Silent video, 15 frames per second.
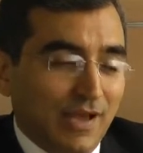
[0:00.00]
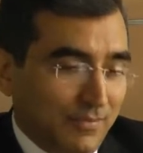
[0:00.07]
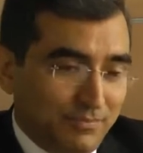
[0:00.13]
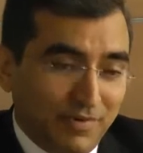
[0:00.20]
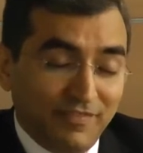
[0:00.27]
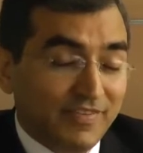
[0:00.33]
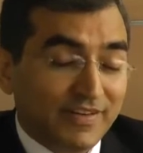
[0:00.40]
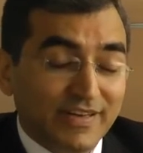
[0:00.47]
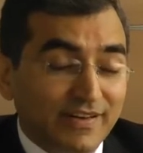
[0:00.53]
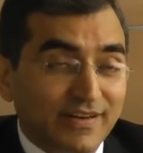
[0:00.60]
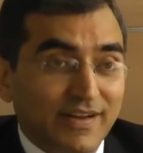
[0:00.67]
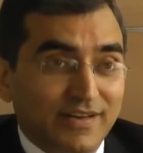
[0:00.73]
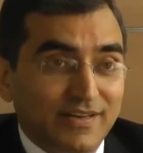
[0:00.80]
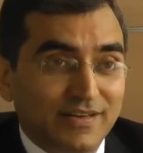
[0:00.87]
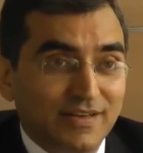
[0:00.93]
Perfectly
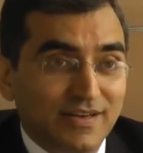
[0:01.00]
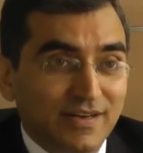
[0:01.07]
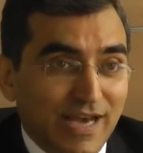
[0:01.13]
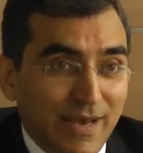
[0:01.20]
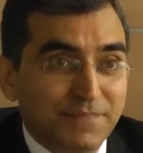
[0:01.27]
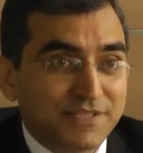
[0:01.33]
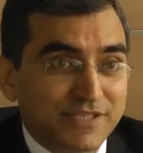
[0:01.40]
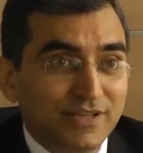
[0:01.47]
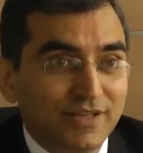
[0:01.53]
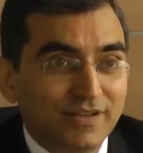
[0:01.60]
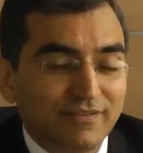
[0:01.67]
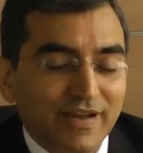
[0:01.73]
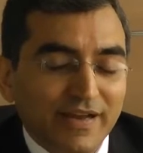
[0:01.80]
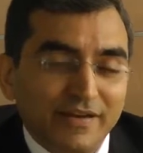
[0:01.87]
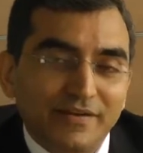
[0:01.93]
right. Absolutely
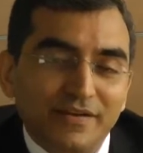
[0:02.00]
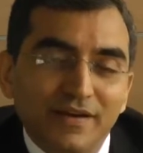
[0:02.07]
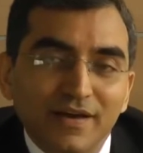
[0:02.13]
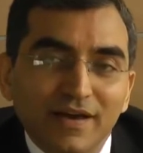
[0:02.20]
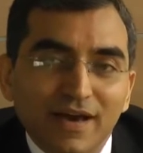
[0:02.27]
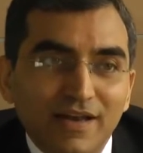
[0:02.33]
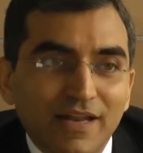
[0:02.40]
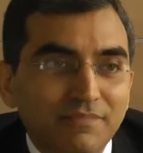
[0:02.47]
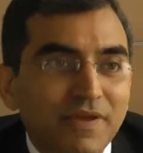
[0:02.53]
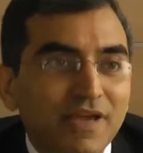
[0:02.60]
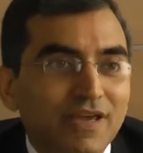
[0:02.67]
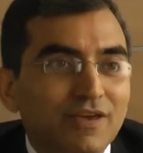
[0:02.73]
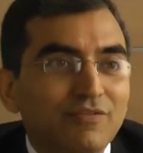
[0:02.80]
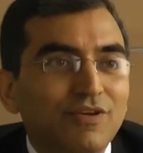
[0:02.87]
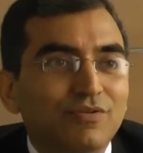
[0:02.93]
right. And let
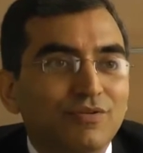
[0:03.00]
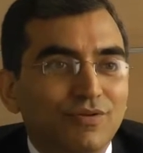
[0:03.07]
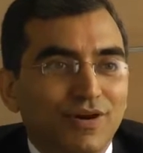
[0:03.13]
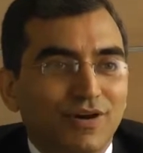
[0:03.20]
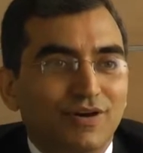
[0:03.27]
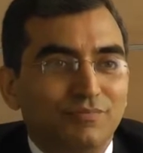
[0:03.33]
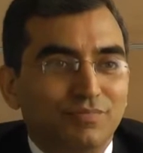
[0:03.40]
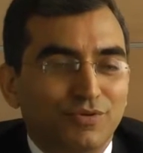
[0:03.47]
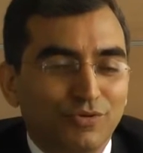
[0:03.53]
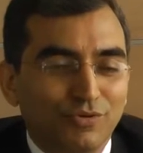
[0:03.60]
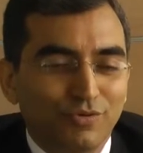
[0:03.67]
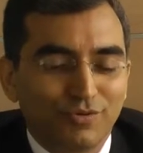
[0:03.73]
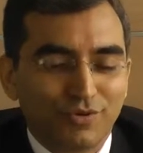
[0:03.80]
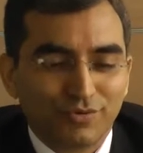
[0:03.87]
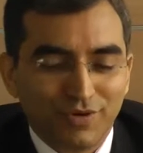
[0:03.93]
me give you
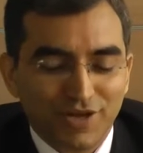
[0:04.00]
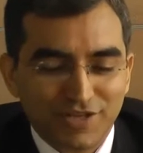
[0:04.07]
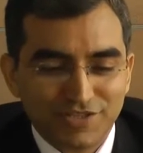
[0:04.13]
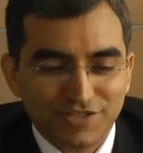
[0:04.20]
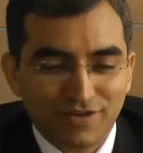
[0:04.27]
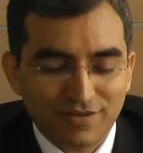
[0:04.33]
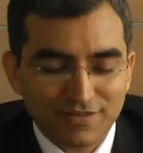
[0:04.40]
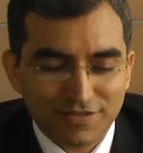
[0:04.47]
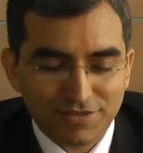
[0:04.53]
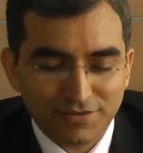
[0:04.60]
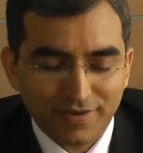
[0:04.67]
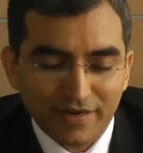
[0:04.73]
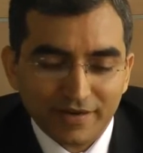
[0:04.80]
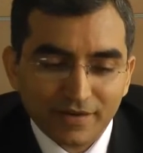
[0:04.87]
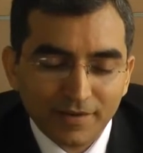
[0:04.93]
two adjuncts to
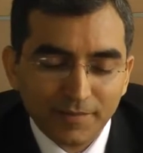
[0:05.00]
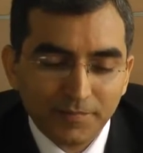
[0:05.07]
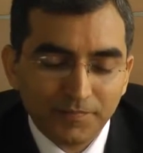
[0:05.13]
it.